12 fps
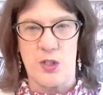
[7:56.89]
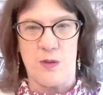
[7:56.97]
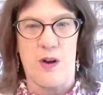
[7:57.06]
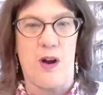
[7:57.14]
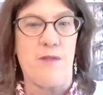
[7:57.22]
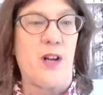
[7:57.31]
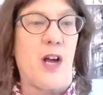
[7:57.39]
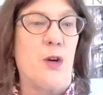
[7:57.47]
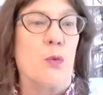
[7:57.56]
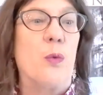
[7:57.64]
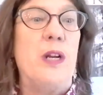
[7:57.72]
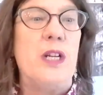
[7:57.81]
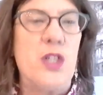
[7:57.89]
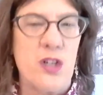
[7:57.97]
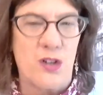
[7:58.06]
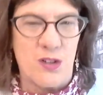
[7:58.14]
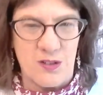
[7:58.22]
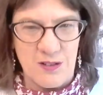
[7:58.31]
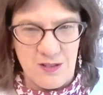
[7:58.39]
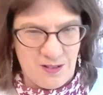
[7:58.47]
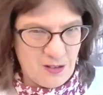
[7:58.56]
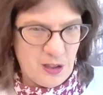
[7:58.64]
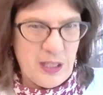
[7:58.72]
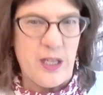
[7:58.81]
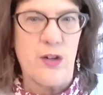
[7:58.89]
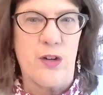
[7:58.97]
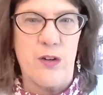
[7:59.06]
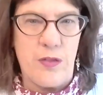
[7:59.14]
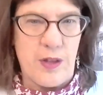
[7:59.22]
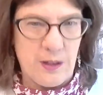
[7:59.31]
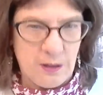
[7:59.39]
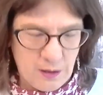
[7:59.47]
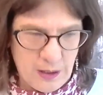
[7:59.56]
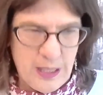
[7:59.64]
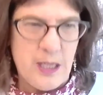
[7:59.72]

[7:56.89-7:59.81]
So now I've got a regional leader that